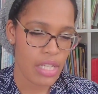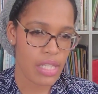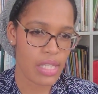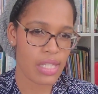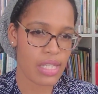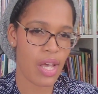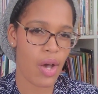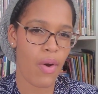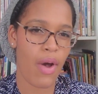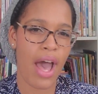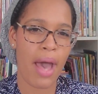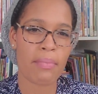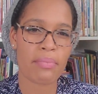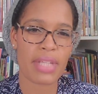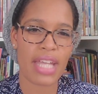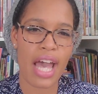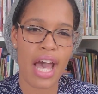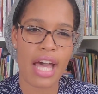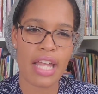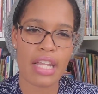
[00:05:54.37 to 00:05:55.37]
So I'm
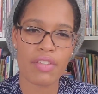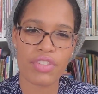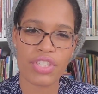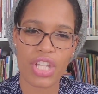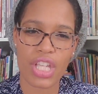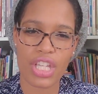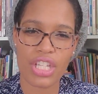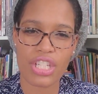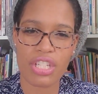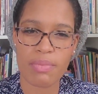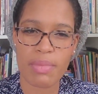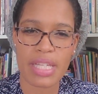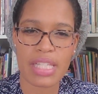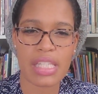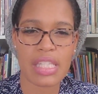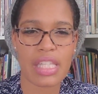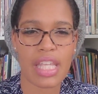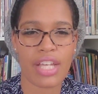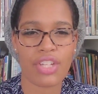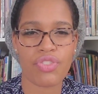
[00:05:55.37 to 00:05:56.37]
kind of changing my
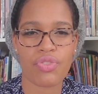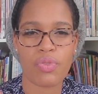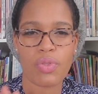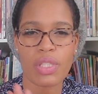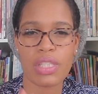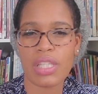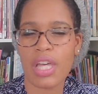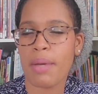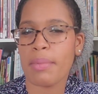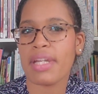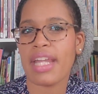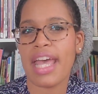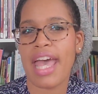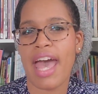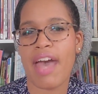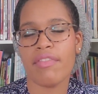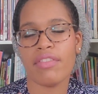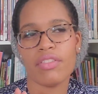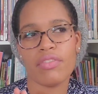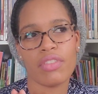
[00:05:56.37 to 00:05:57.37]
schedule some, and I
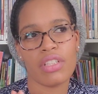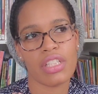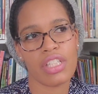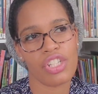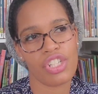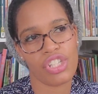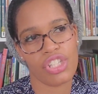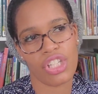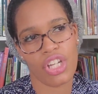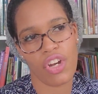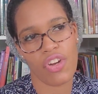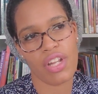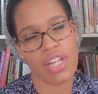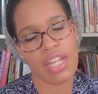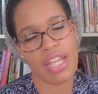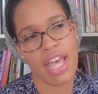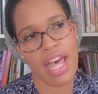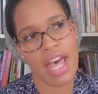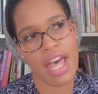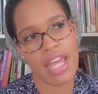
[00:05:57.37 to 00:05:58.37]
haven't really shared it
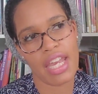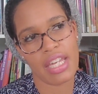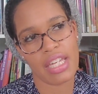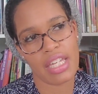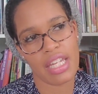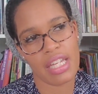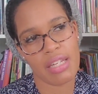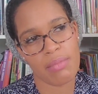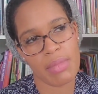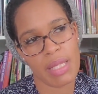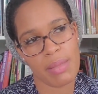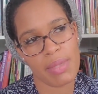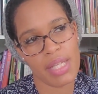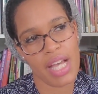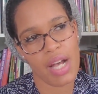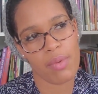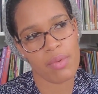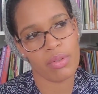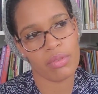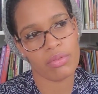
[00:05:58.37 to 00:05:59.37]
yet, and, and maybe
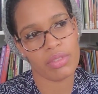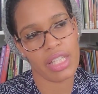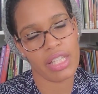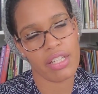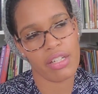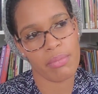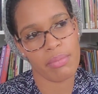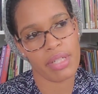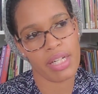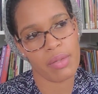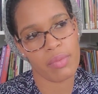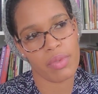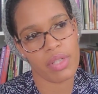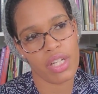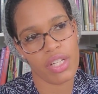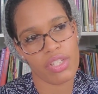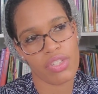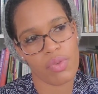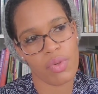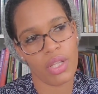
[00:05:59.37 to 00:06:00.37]
I will later, but I want
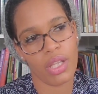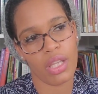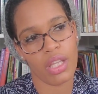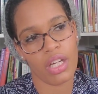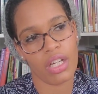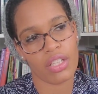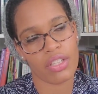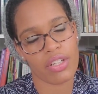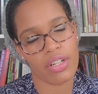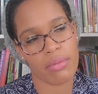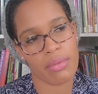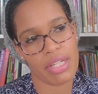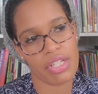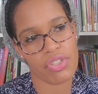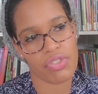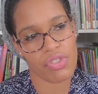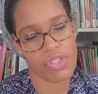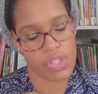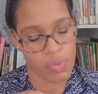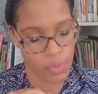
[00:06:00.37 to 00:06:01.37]
to do it longer and make
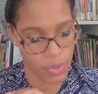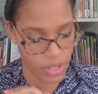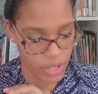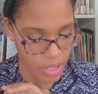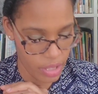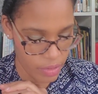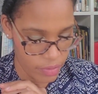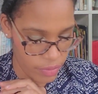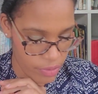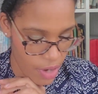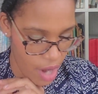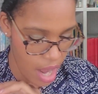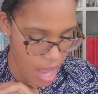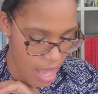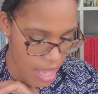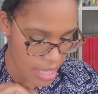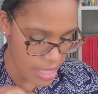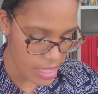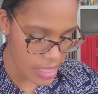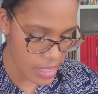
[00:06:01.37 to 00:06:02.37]
sure it's working for
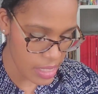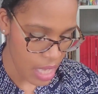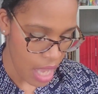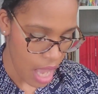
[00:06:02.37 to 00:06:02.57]
us,